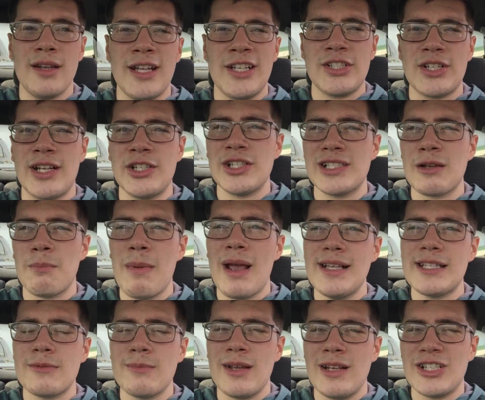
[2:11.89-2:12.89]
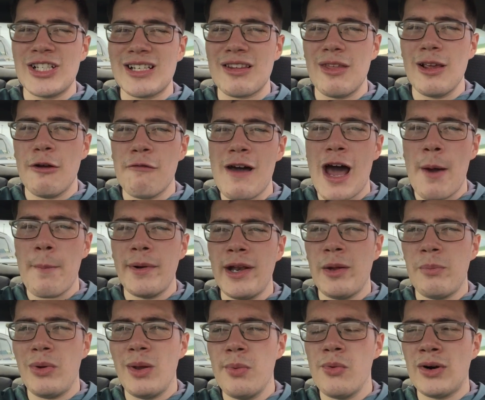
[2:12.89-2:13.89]
And it just amazes me. Just think of how
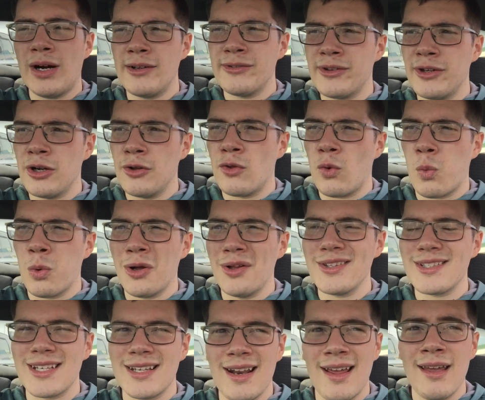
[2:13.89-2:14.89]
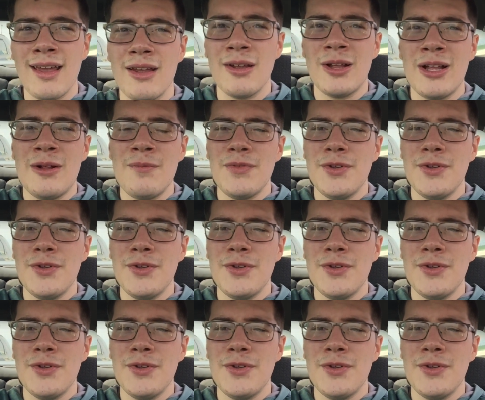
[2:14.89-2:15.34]
many people out there in the world today,